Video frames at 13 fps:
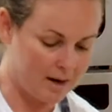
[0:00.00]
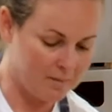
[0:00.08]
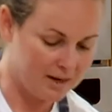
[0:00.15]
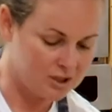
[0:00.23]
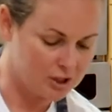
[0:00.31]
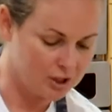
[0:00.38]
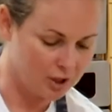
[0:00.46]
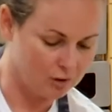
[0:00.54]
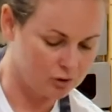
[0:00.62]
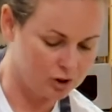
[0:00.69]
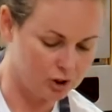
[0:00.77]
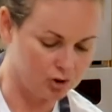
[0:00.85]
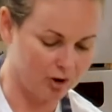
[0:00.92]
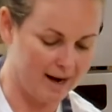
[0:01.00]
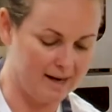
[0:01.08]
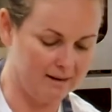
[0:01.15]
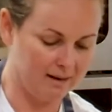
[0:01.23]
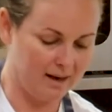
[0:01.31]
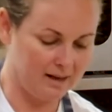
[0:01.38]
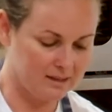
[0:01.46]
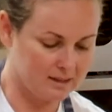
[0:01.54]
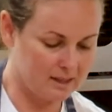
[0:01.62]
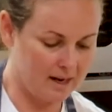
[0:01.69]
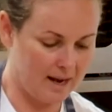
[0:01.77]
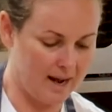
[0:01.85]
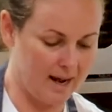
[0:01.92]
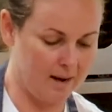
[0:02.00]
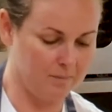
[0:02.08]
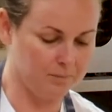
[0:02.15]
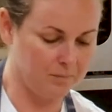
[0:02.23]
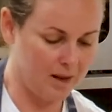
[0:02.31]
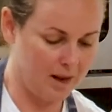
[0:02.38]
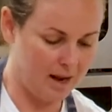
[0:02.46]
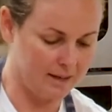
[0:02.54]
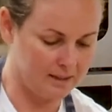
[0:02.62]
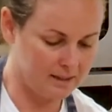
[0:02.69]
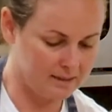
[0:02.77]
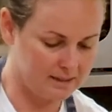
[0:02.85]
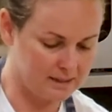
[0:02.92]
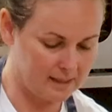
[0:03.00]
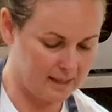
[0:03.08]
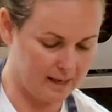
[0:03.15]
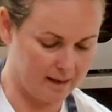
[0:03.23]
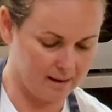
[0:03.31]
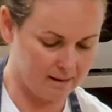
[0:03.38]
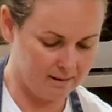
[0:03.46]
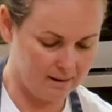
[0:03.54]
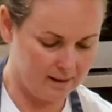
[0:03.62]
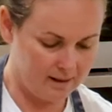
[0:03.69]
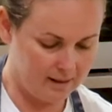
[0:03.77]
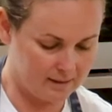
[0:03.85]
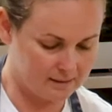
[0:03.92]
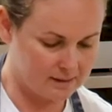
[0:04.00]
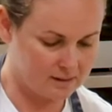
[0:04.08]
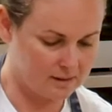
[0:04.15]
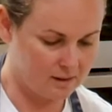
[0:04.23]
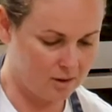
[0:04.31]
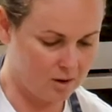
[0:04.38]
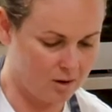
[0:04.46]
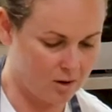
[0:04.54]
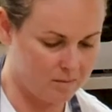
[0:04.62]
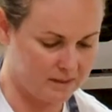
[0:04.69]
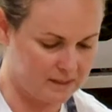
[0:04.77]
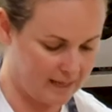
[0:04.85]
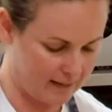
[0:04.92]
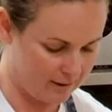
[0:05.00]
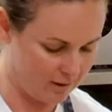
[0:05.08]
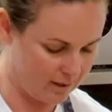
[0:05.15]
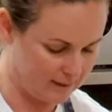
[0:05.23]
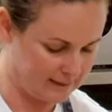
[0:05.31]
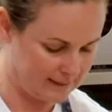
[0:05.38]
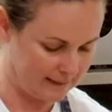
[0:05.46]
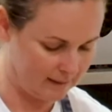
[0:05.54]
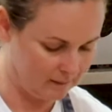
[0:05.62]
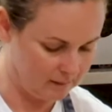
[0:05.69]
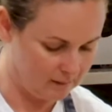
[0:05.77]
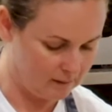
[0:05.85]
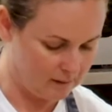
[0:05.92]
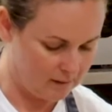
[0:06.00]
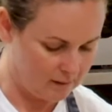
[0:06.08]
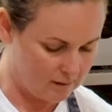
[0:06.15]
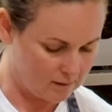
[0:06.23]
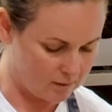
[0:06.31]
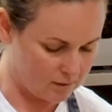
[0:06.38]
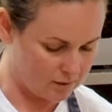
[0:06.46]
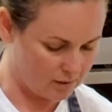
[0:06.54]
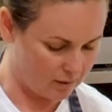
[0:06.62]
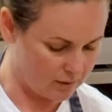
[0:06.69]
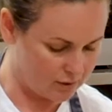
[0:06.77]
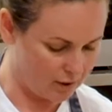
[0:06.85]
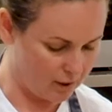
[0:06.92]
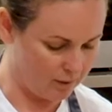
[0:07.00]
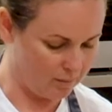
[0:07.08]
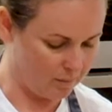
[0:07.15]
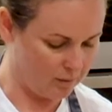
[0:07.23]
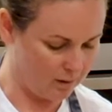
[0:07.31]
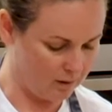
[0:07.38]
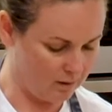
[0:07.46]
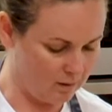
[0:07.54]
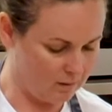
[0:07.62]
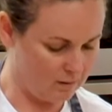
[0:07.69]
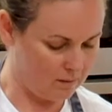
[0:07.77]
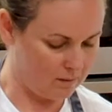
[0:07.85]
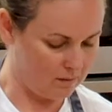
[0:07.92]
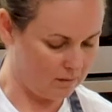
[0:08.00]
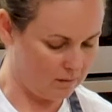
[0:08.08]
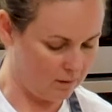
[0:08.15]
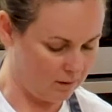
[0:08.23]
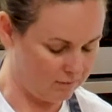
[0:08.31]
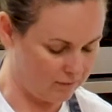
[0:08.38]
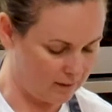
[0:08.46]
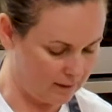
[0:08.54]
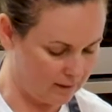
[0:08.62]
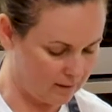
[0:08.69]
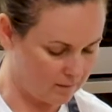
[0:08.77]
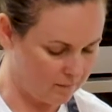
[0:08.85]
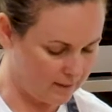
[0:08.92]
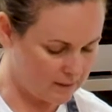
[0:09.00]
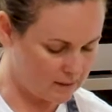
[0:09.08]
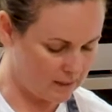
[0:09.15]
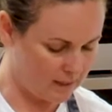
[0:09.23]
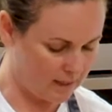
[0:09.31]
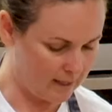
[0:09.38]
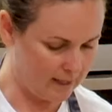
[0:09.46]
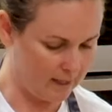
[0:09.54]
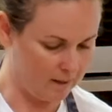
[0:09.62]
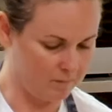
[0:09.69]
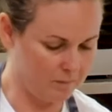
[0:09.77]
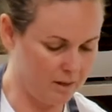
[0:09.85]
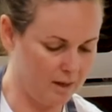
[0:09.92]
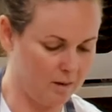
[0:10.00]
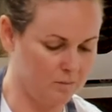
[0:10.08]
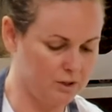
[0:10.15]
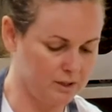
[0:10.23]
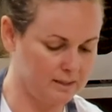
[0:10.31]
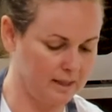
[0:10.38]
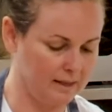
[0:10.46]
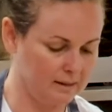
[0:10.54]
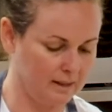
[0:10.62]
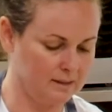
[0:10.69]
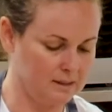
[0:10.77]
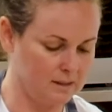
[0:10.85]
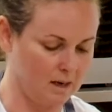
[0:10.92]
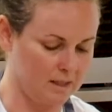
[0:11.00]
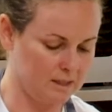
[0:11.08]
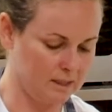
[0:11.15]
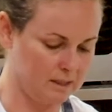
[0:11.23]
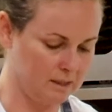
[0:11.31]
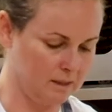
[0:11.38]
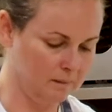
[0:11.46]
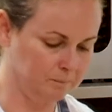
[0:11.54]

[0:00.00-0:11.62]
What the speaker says: And I'm actually going to drain that, and you can see here it's coming together nicely. So I'm just going to turn up the oven a little bit, and we'll just get that started.